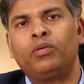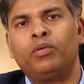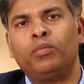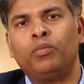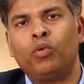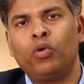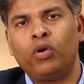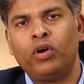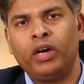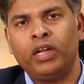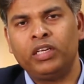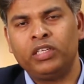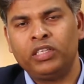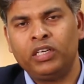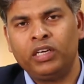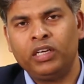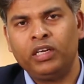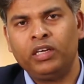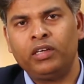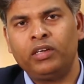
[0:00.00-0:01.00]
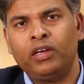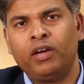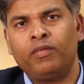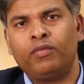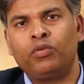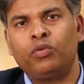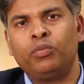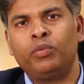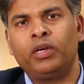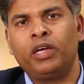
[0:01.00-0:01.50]
more density. You
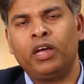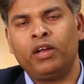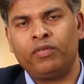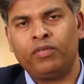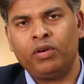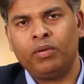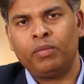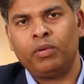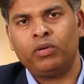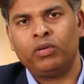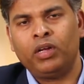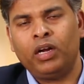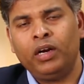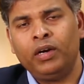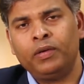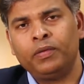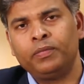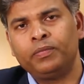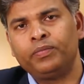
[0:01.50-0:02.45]
have to be careful about that.